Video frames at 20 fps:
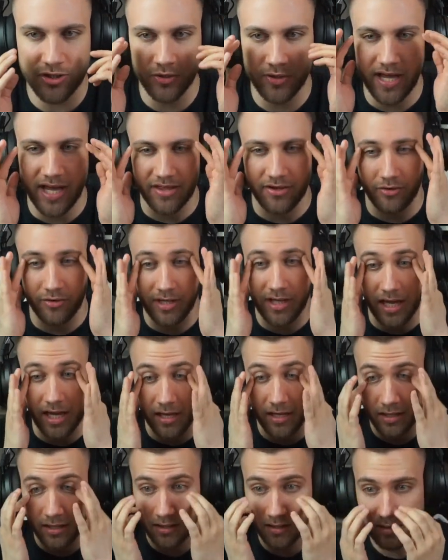together, okay?
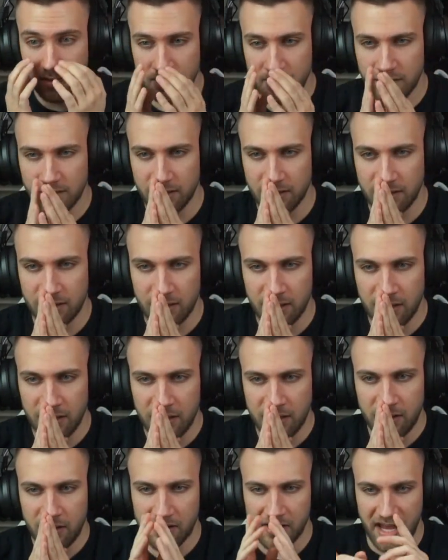
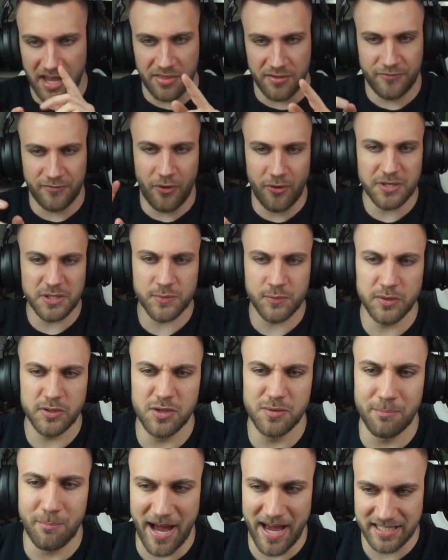Okay, the first one you
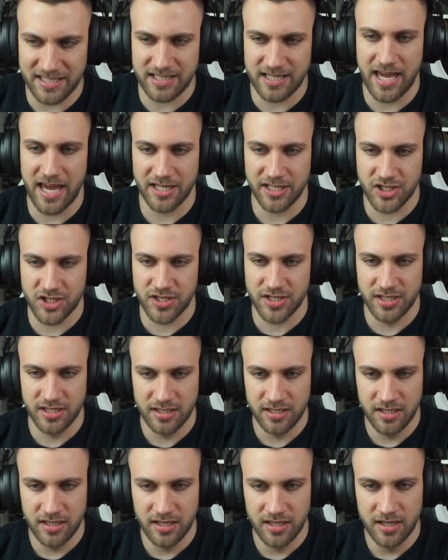might catch.
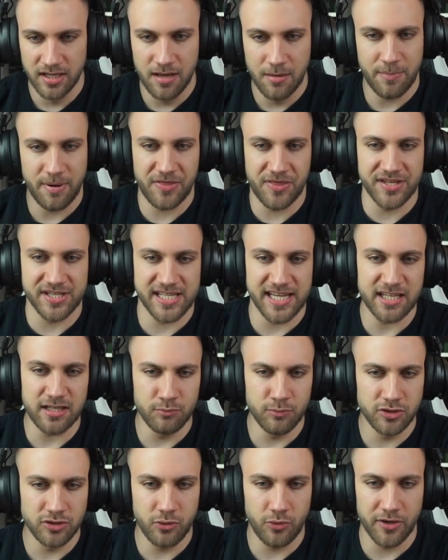But the second
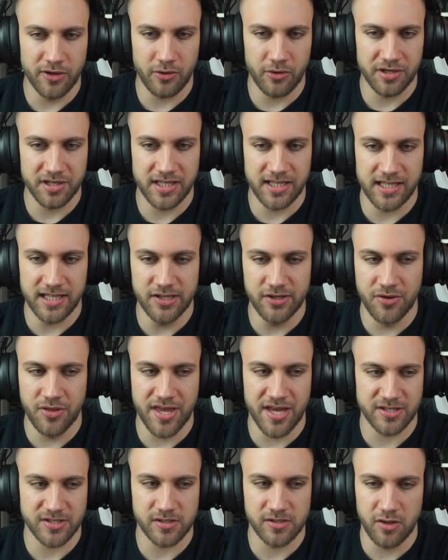one going on here,
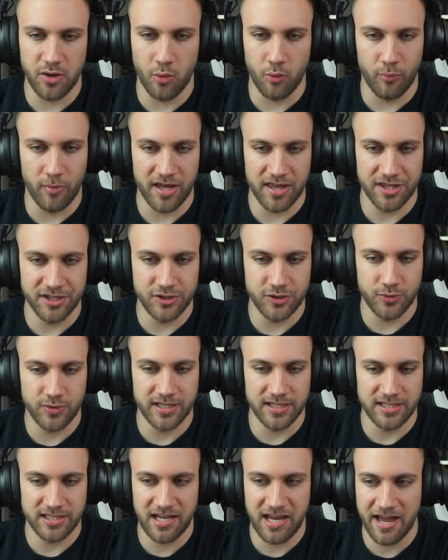there's no way that you
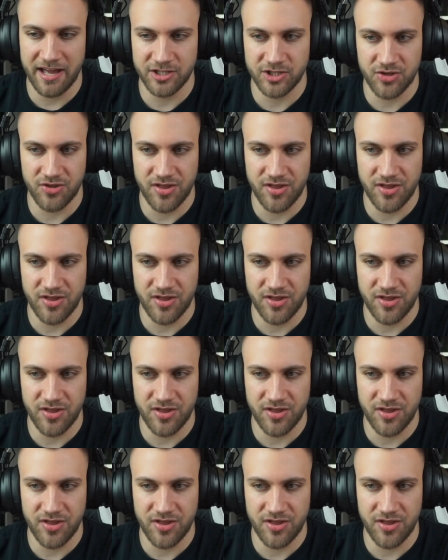can catch